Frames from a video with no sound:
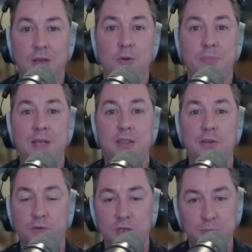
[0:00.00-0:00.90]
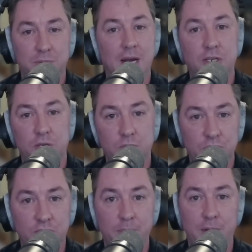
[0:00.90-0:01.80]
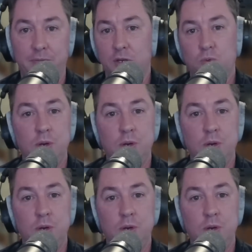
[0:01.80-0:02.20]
It'll be the first Block 2 ship having